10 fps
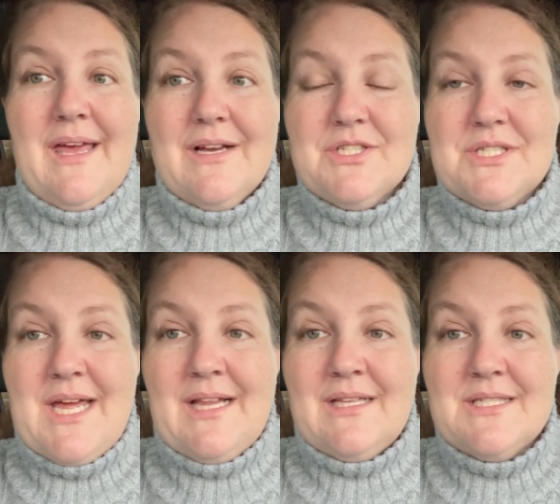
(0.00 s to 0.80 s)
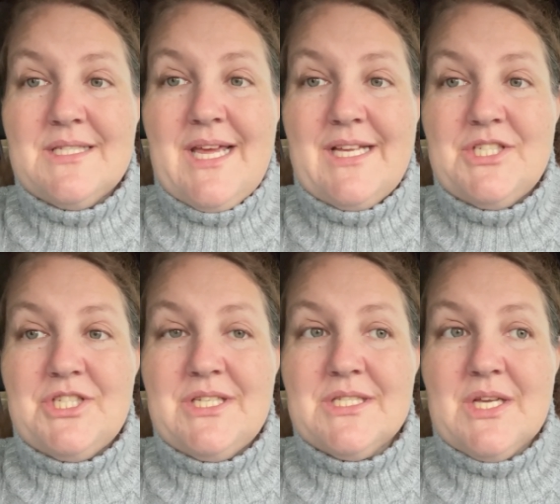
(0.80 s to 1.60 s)
hairstylist, and
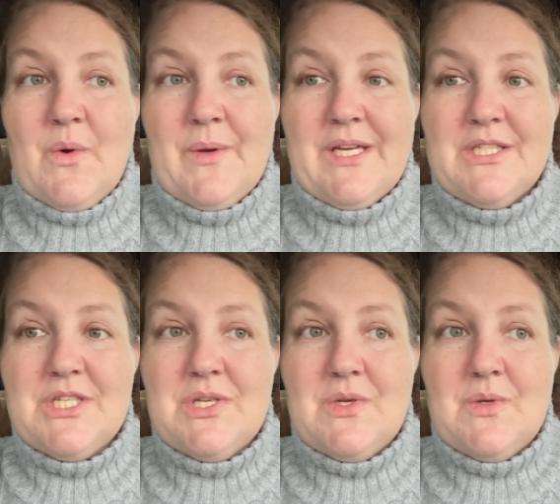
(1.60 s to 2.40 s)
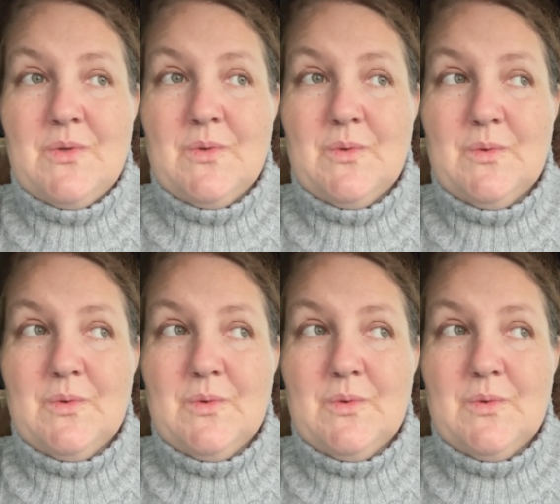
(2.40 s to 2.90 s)
she's going to